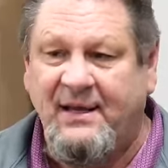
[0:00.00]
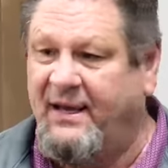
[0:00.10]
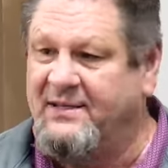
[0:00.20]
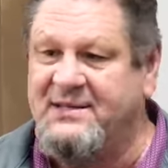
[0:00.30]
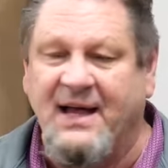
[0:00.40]

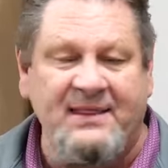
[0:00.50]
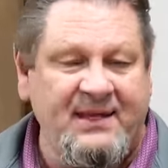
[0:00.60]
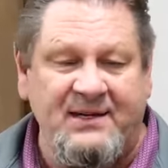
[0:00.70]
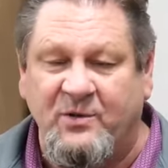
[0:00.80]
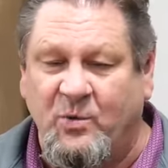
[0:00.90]
It's not
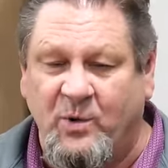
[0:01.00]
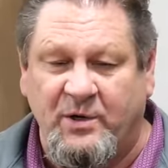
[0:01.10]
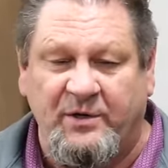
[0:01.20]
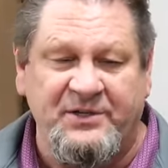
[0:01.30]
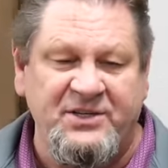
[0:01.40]
the end of the
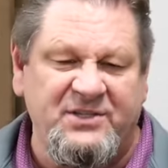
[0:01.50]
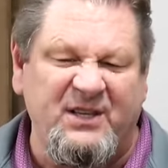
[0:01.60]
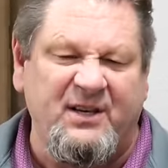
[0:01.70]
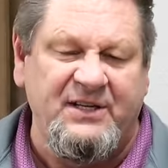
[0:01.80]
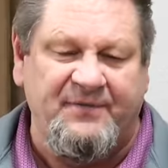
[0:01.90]
world. It's just a
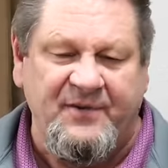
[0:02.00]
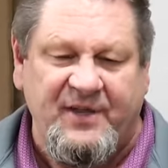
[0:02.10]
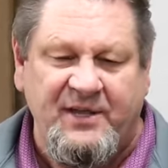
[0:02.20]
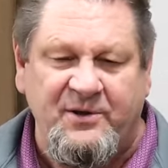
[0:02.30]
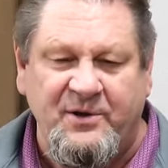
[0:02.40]
little different
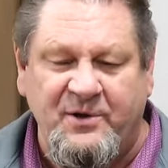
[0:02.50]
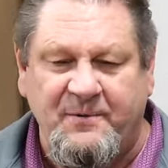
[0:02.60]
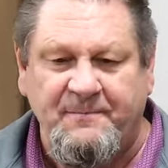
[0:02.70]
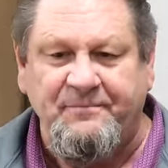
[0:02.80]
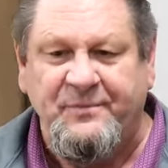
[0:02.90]
thing you
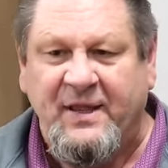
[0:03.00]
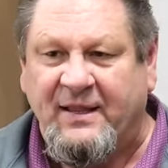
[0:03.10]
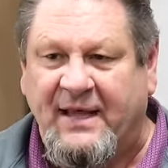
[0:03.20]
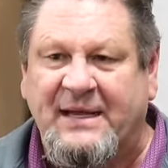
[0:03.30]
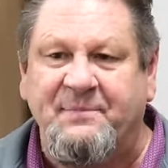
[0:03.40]
do.
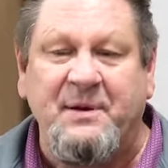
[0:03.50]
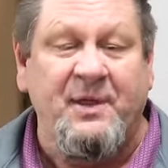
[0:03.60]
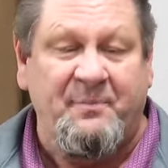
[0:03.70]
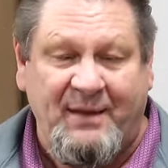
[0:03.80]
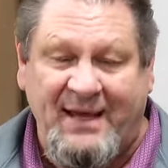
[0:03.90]
A lot of times people
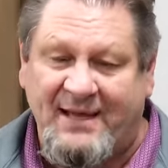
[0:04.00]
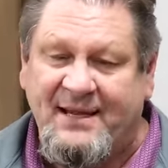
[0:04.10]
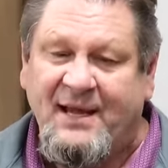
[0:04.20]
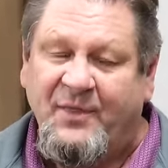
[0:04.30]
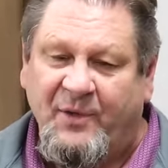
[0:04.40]
that plant,
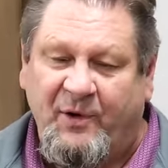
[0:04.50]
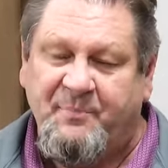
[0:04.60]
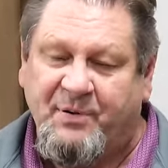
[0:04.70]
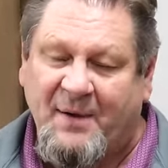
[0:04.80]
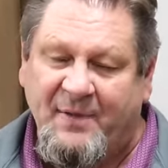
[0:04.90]
the only
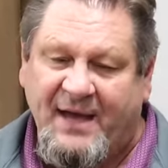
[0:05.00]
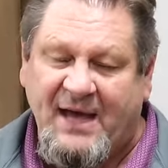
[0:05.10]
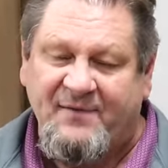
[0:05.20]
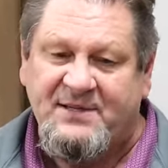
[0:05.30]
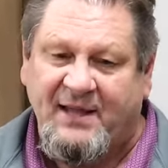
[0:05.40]
problem they
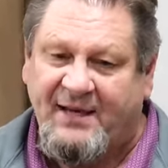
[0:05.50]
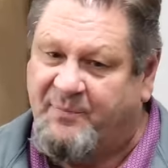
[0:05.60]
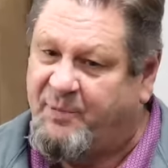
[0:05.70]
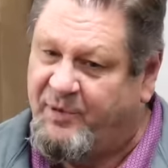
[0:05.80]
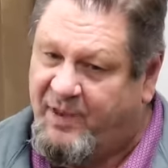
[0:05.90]
have is they like to
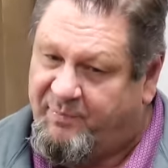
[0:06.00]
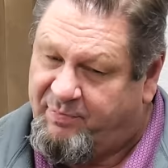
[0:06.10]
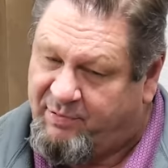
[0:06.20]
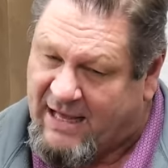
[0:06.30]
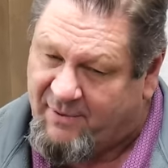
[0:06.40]
pull. They
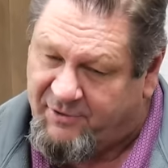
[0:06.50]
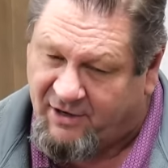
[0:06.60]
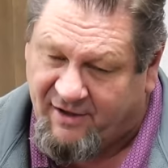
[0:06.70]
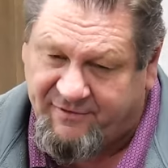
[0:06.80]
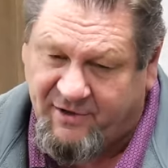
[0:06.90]
plant with their
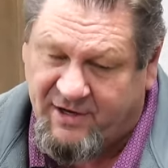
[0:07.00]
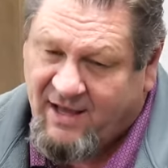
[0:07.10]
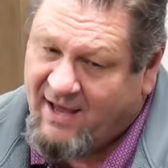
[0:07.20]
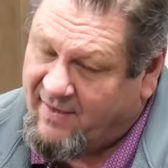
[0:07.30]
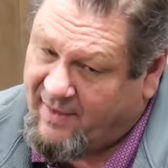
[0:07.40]
left foot
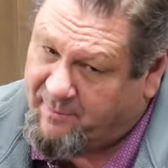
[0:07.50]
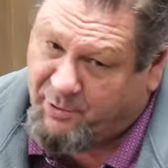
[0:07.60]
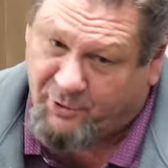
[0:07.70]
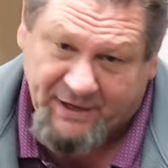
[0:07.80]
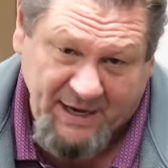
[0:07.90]
and they
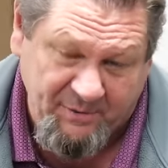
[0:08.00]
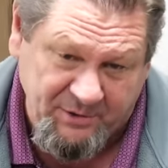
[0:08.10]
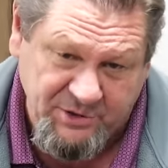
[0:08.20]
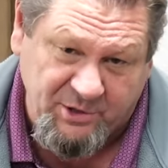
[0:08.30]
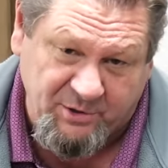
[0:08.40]
pull down with
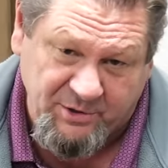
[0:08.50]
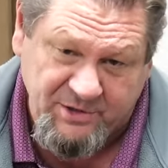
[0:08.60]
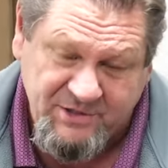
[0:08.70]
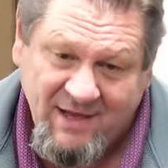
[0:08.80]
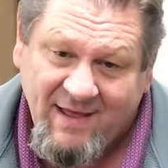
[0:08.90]
their
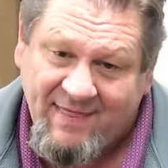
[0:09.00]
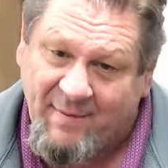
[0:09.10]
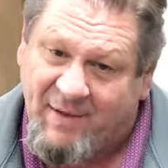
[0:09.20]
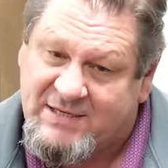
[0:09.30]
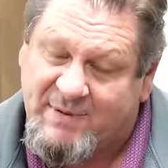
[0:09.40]
shoulders.
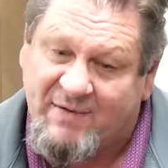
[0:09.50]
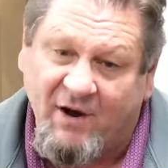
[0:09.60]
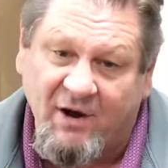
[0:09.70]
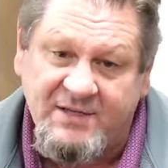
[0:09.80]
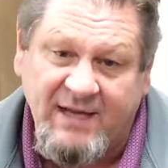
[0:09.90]
That makes them have a
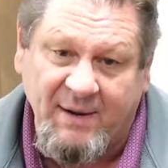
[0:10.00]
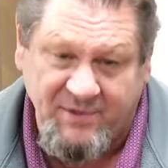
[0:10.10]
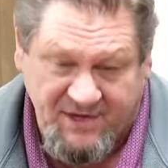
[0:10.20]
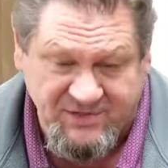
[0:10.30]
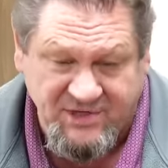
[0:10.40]
hard time with
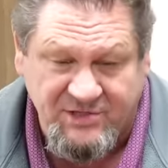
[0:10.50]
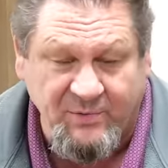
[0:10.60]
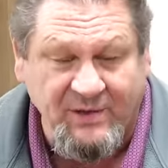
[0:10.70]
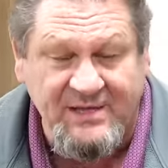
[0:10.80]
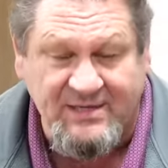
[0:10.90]
a consistent
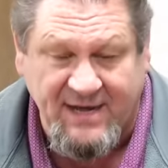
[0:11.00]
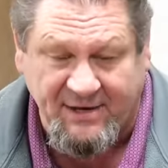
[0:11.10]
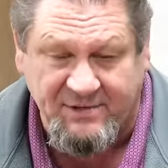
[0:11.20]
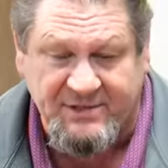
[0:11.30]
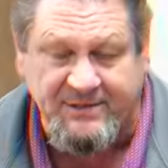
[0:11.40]
release and
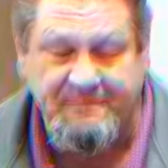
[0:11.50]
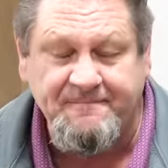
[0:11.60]
accuracy.